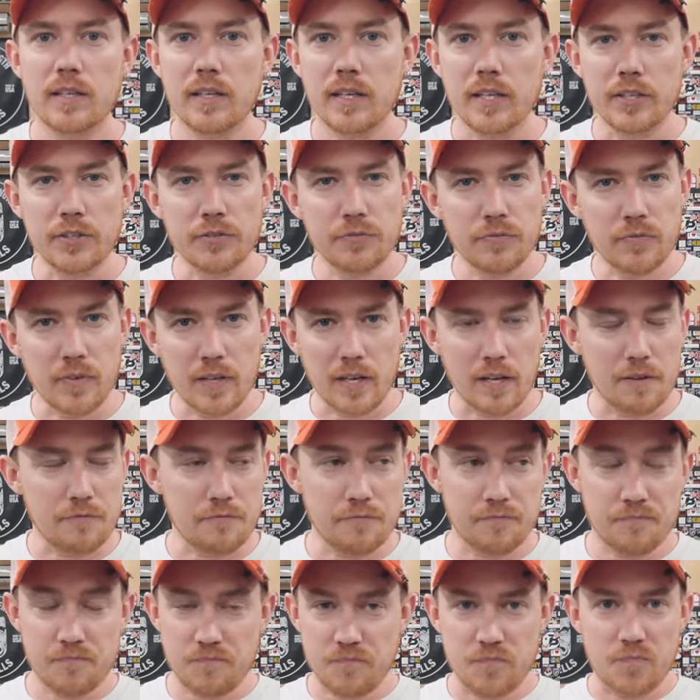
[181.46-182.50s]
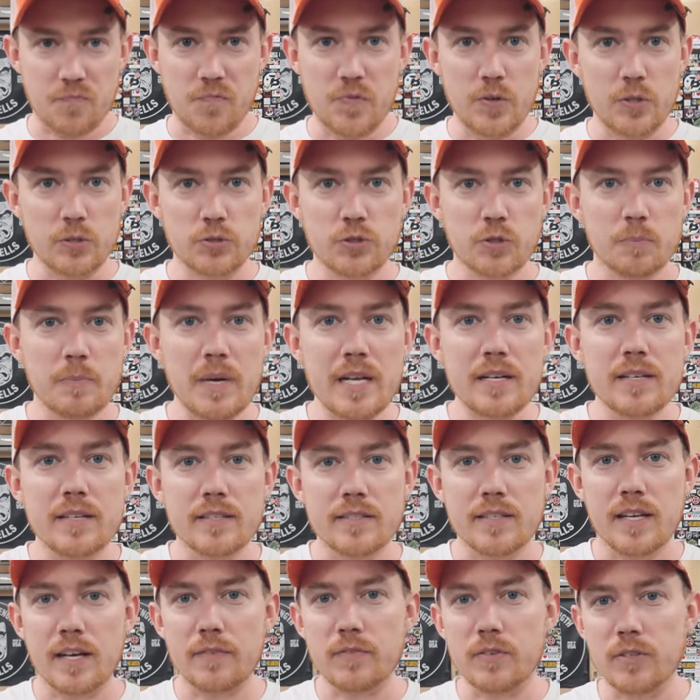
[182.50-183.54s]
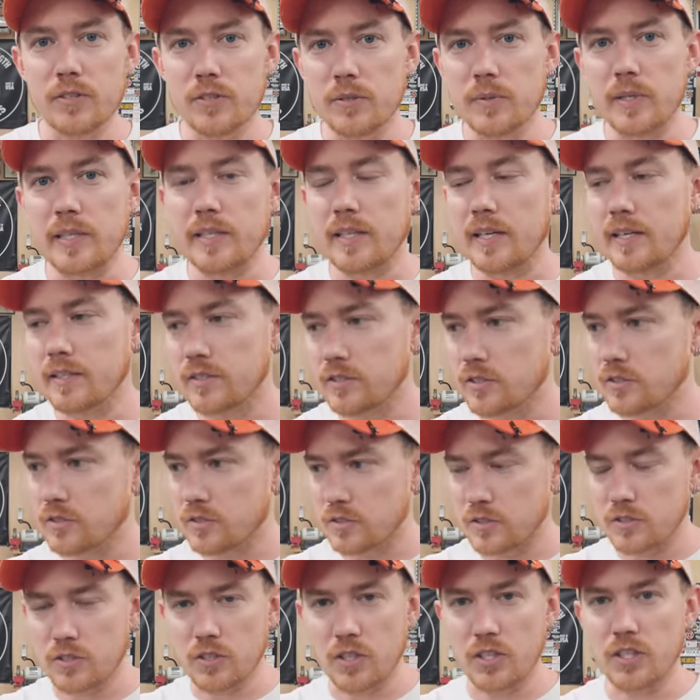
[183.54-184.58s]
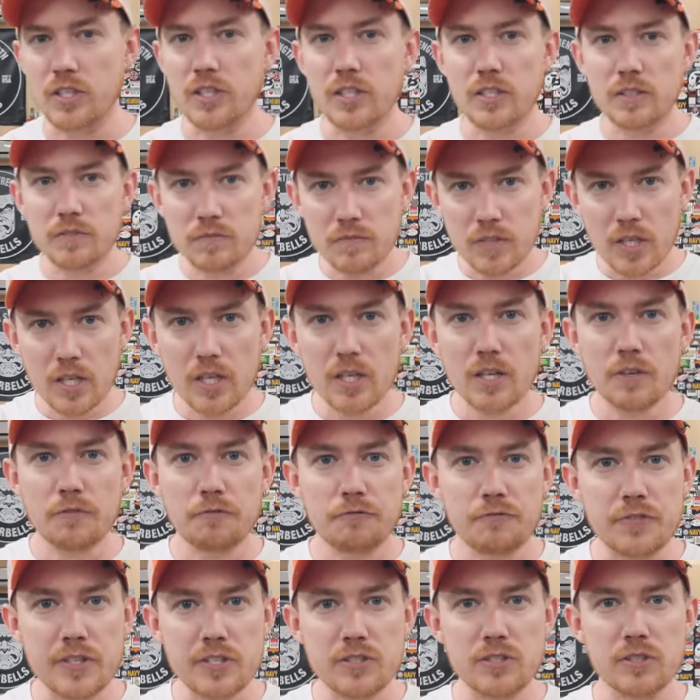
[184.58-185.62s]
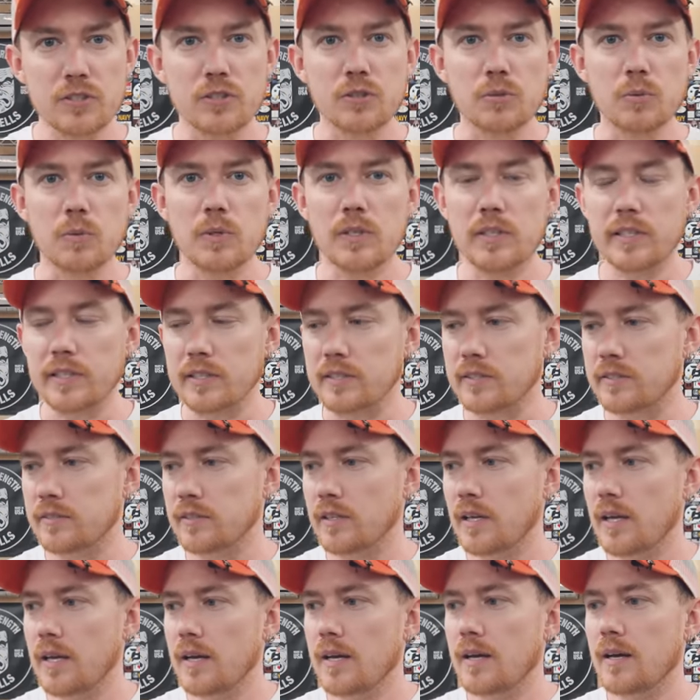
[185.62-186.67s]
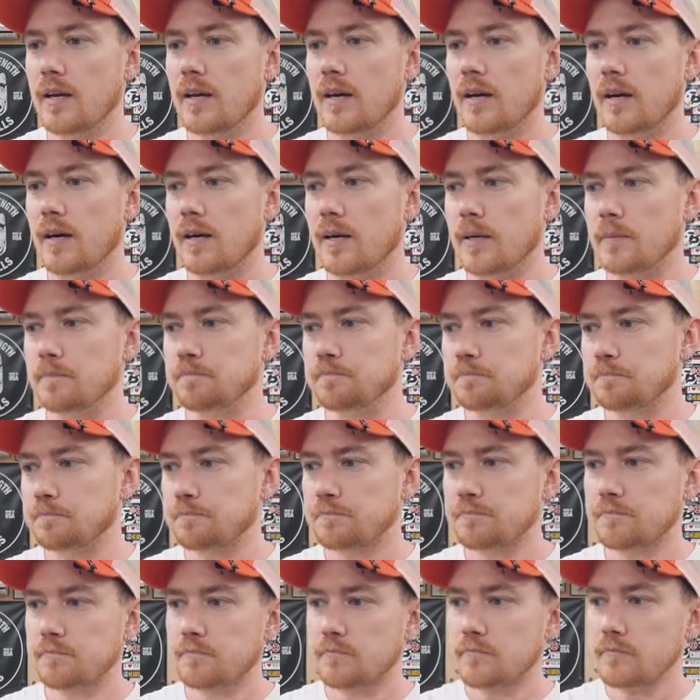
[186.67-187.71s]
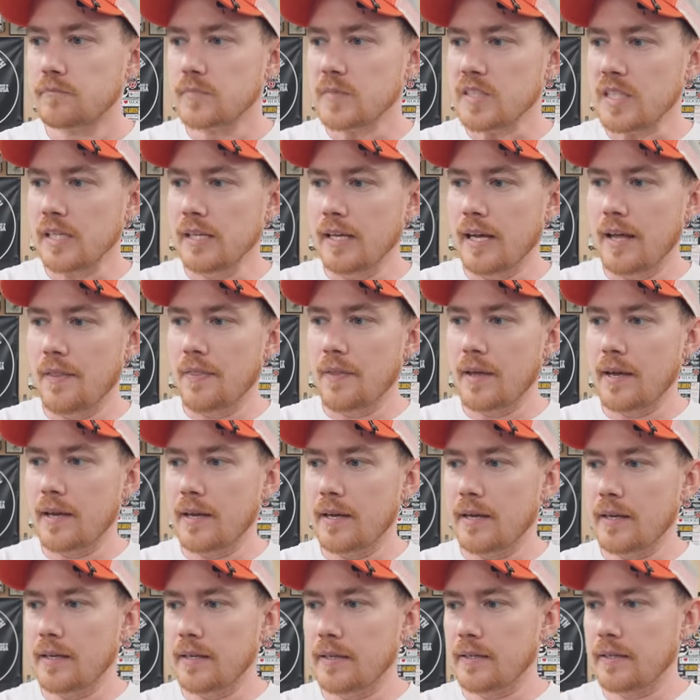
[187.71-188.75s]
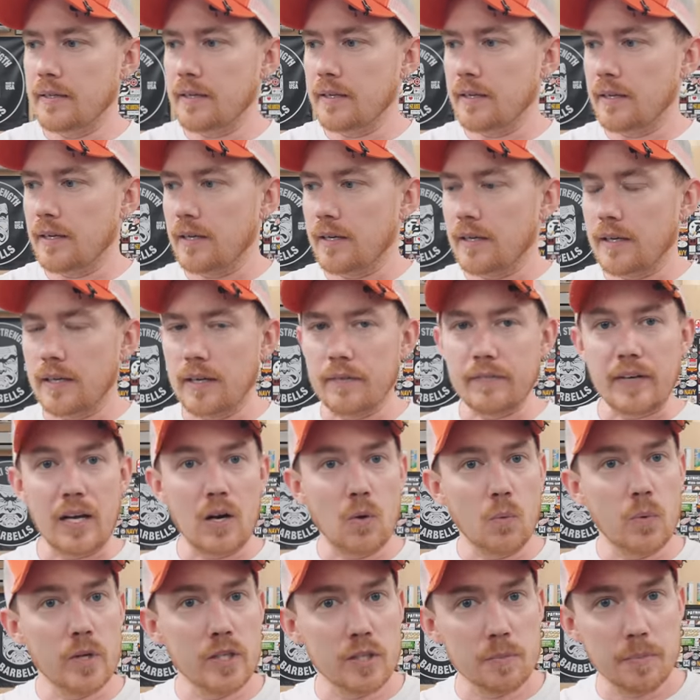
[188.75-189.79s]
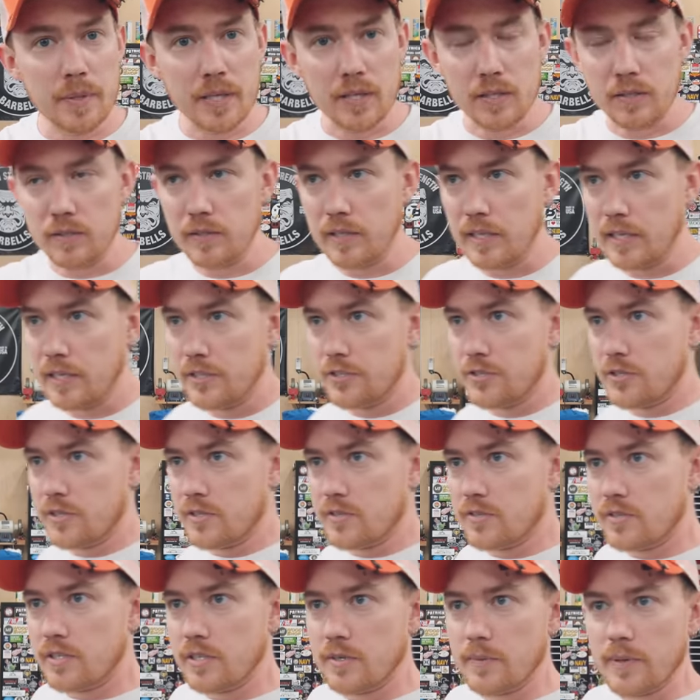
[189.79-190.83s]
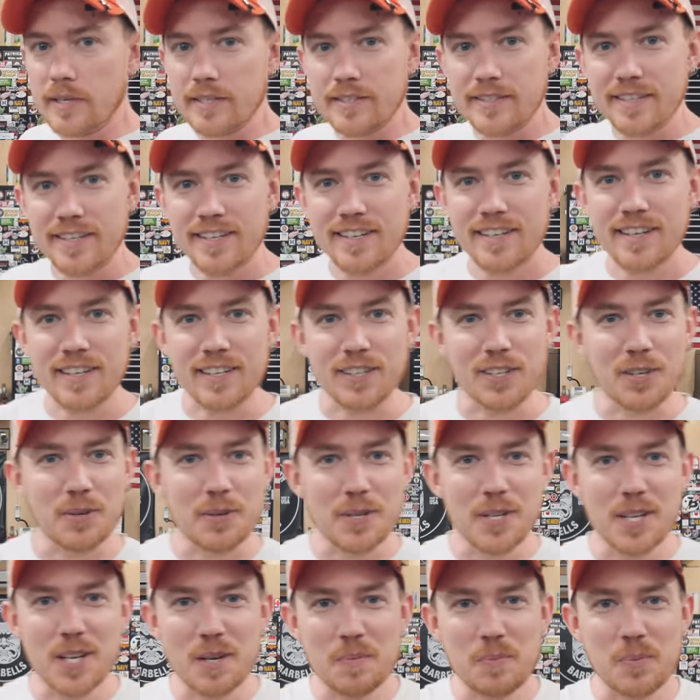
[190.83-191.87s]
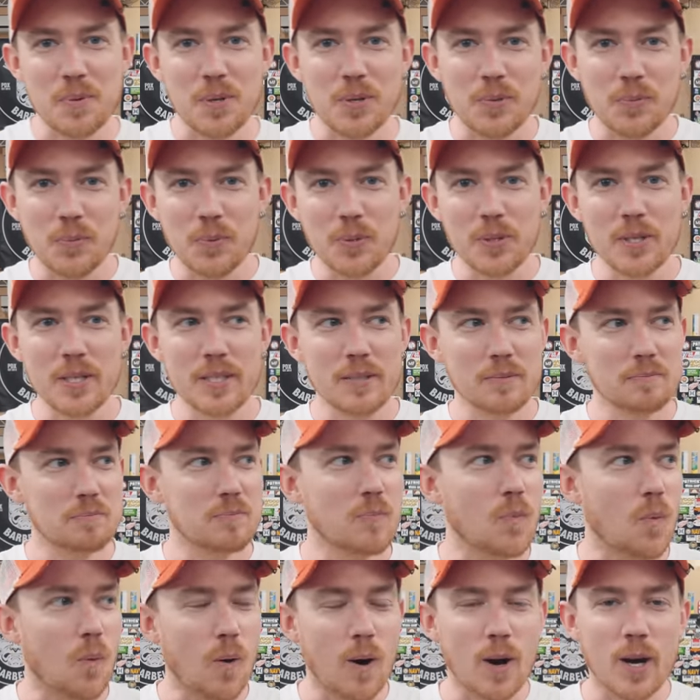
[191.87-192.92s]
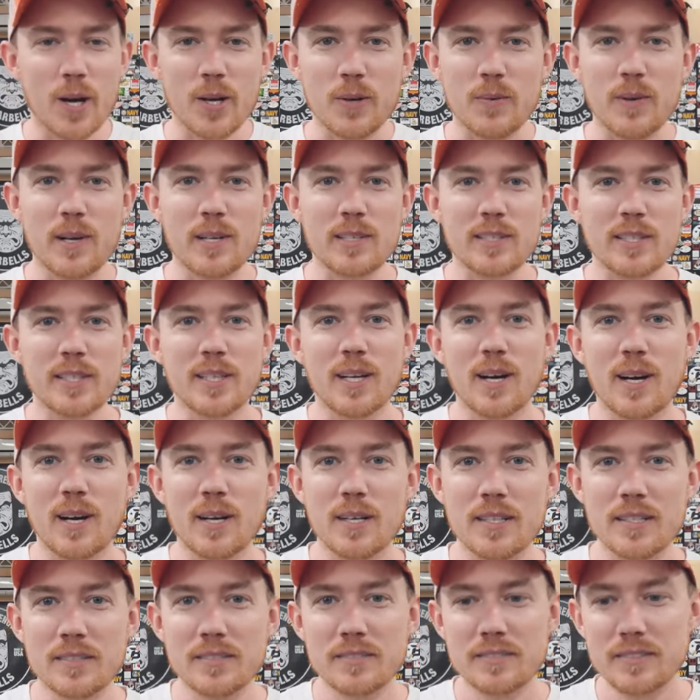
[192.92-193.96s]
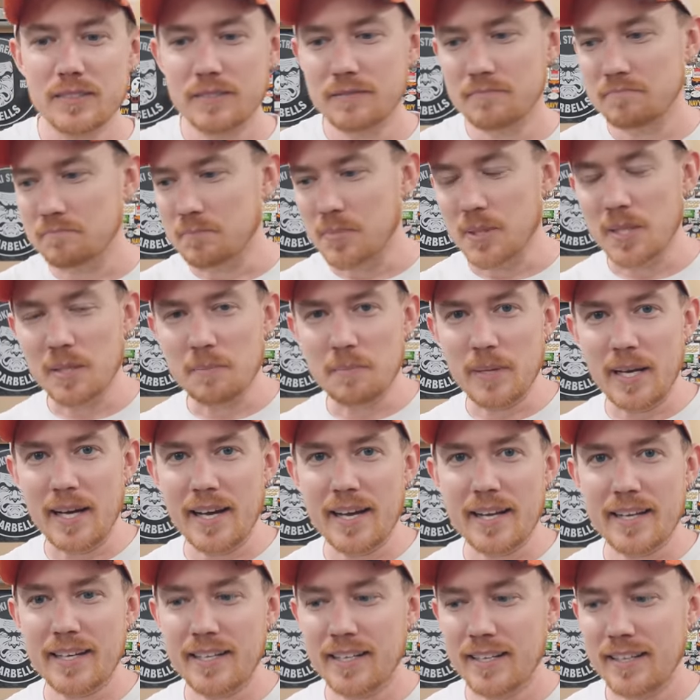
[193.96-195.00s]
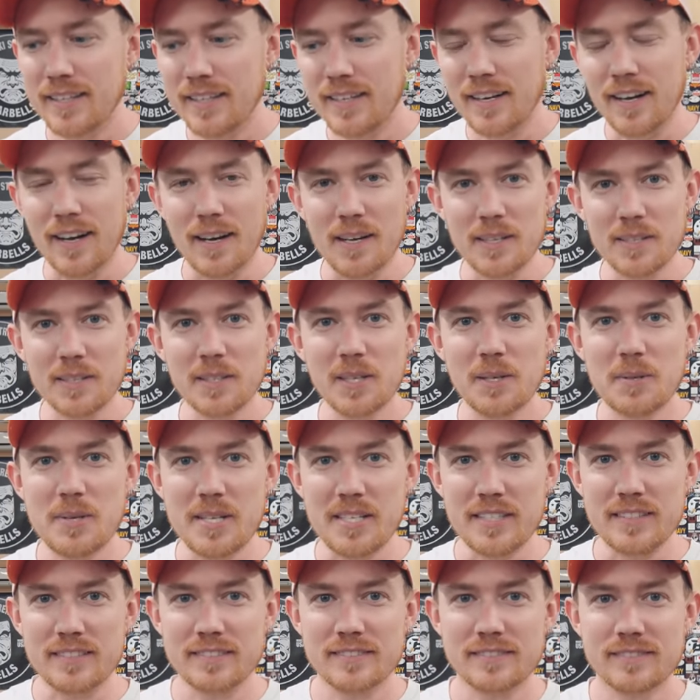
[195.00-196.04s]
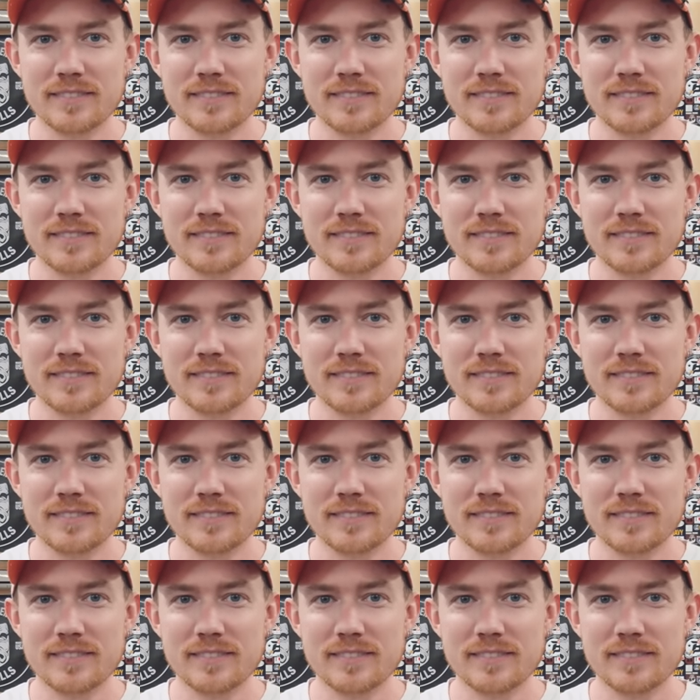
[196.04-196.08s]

And, you, and I feel tremendous after doing that. Just It's a good physical release. Um, and then uh, I've got a wheelbarrow, as you can see right there. I'd load it up with wood, walk it around the yard put it back, unload it.